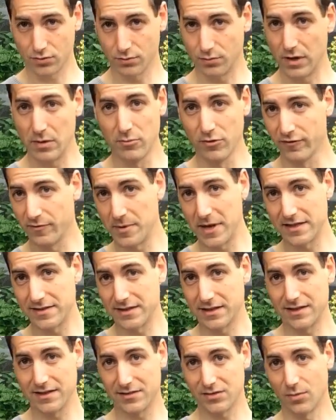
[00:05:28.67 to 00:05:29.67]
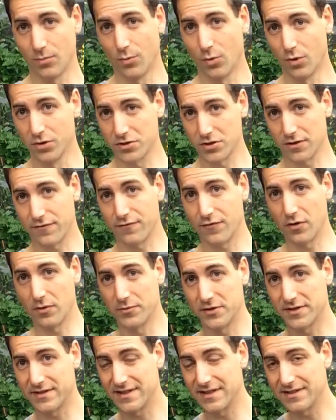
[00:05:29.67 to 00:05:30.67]
to remove basically some water
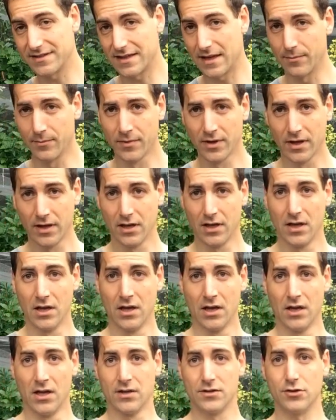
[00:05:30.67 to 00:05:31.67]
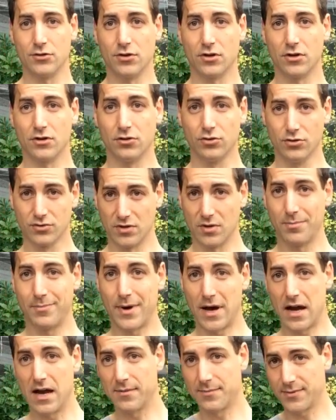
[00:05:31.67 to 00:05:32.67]
from the system. So you're going to
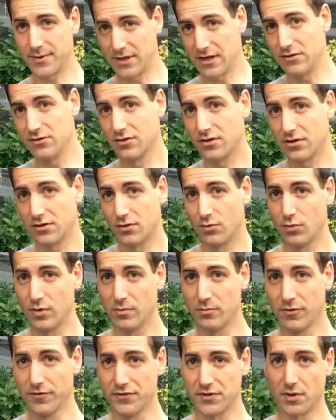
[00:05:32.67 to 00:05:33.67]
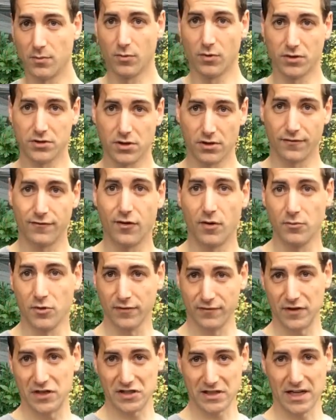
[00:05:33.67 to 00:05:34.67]
use a pipe and you're going to remove some water
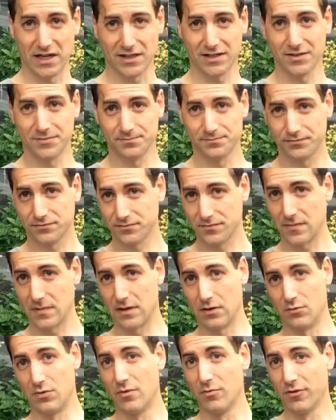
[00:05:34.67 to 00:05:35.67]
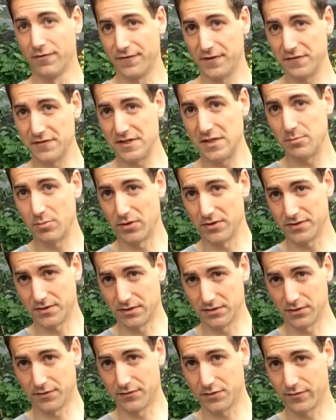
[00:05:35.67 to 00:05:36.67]
from your fish tank, remove
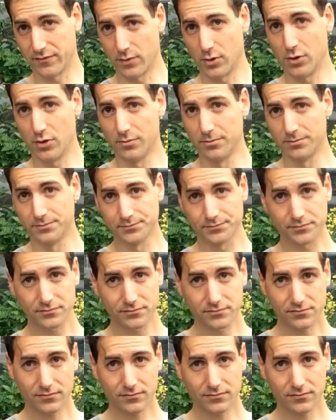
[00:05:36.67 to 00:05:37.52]
50% of the volume,